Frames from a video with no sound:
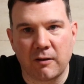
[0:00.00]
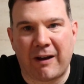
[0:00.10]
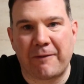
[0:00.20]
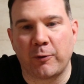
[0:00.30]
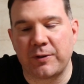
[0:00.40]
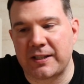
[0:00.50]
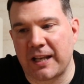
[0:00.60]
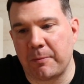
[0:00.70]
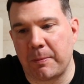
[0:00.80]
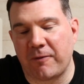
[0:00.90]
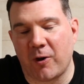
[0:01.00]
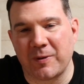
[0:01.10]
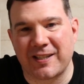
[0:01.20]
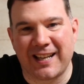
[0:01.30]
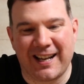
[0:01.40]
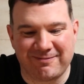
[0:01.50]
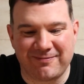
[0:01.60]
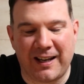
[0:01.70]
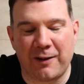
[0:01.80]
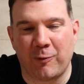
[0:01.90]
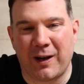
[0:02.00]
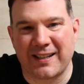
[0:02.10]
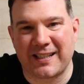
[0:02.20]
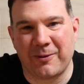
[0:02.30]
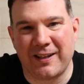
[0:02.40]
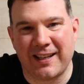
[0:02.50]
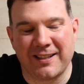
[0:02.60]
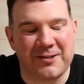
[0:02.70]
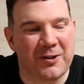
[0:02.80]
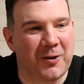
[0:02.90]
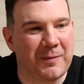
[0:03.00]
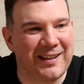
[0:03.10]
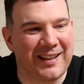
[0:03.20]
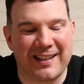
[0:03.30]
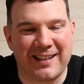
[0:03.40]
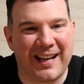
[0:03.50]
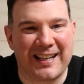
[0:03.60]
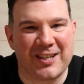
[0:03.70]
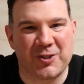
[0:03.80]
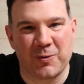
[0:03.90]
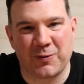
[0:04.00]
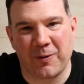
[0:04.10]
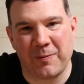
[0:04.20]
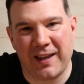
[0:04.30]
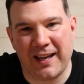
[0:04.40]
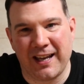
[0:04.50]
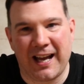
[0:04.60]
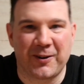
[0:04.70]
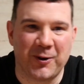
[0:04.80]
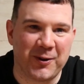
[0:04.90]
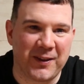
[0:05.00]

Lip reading: Right, full disclaimer before we start. I love Worksout, innit? Do you know what I mean? Like, I get shoes from there, I go